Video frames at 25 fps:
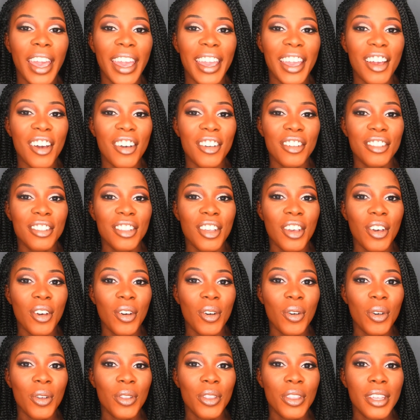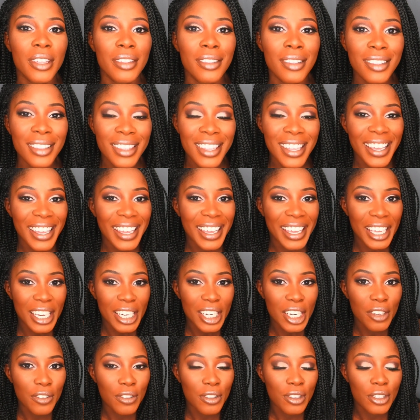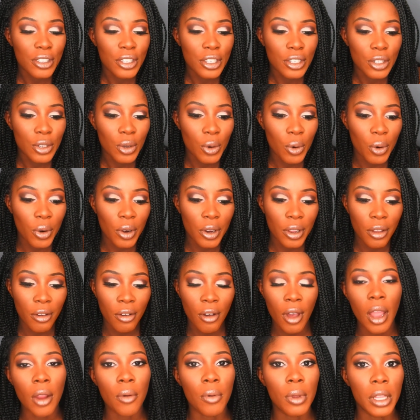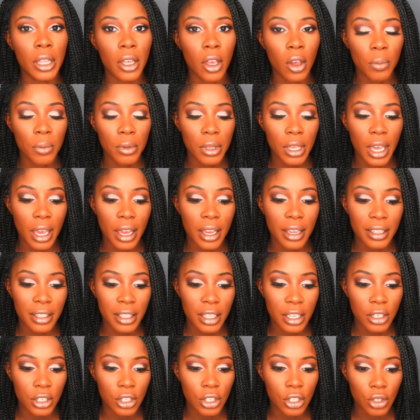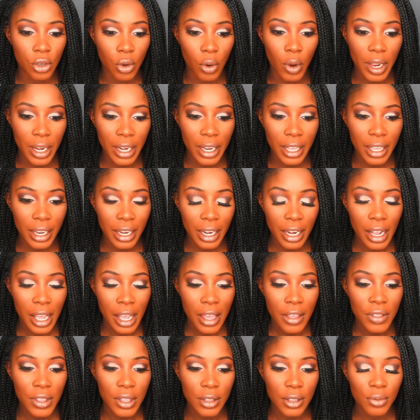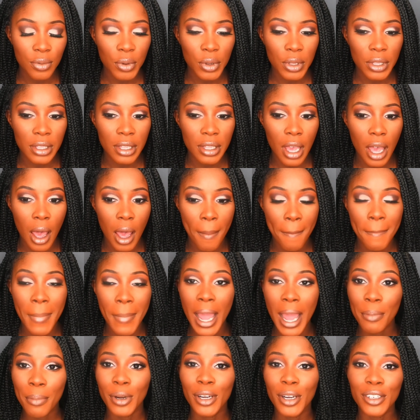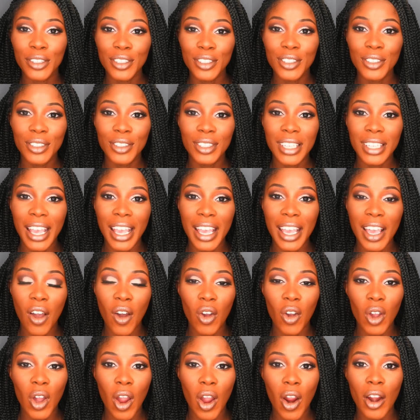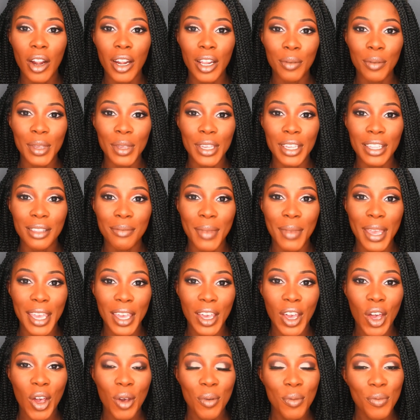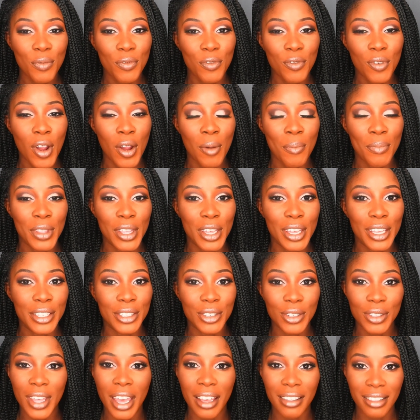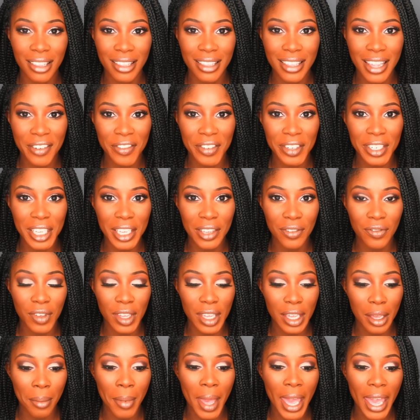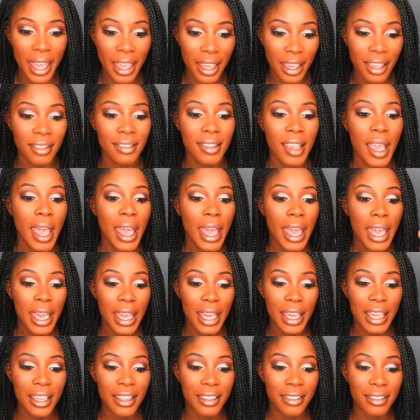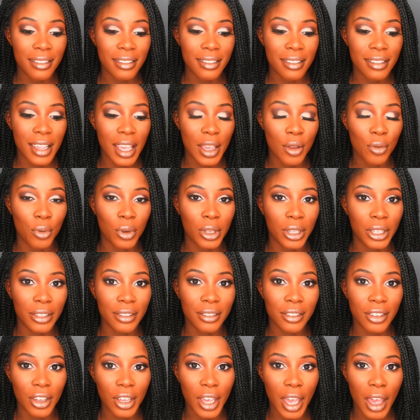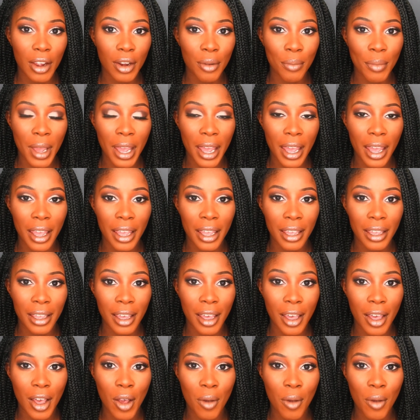Hey y'all, so this is the end of the tutorial. I really hope you guys enjoyed it. This was my personal take on Cardi B's makeup from the 2017 VMAs. It really stuck out in my